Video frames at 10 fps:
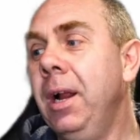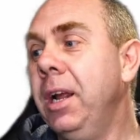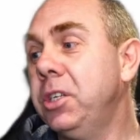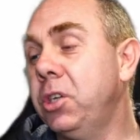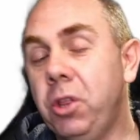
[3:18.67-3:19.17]

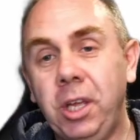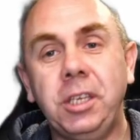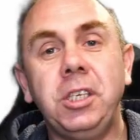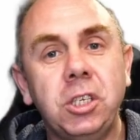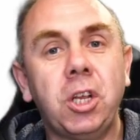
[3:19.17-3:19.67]
So
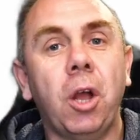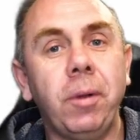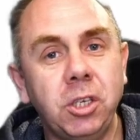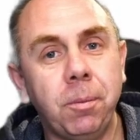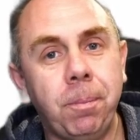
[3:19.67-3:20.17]
this is
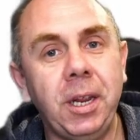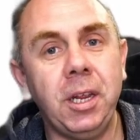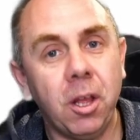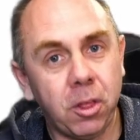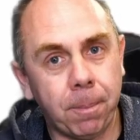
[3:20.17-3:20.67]
going to be
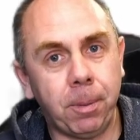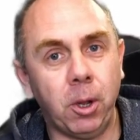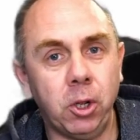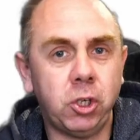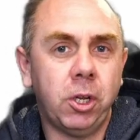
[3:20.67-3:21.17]
the
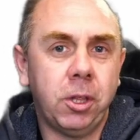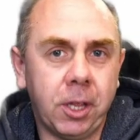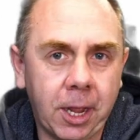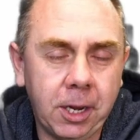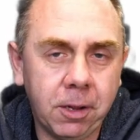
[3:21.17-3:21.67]
push that
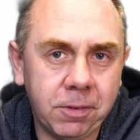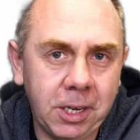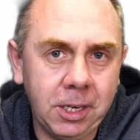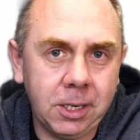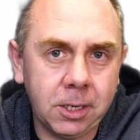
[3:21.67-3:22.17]
I have
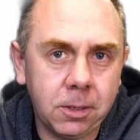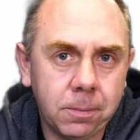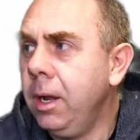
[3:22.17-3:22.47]
needed.